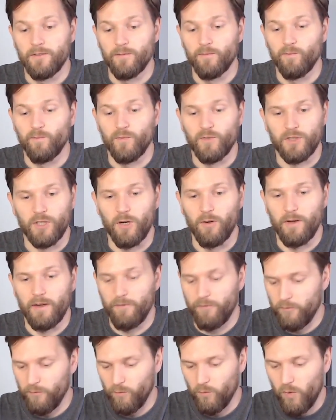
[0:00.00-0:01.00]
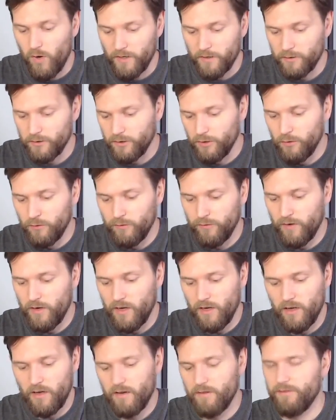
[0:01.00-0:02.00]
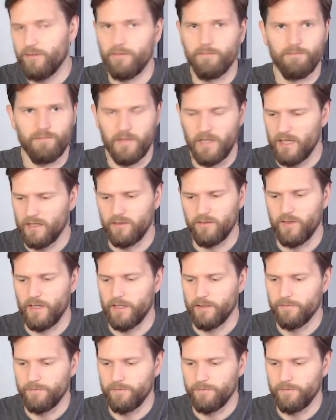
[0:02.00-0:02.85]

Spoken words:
So if 1 or 2 fall off, that's fine.